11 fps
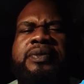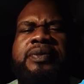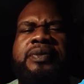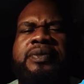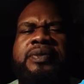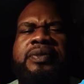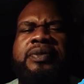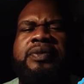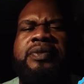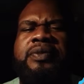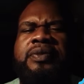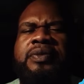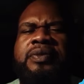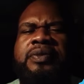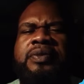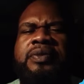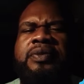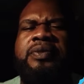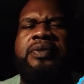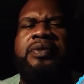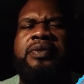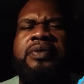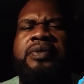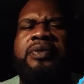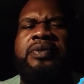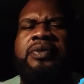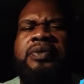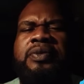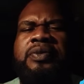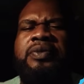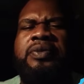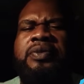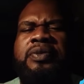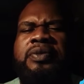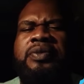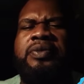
No one is speaking in this clip.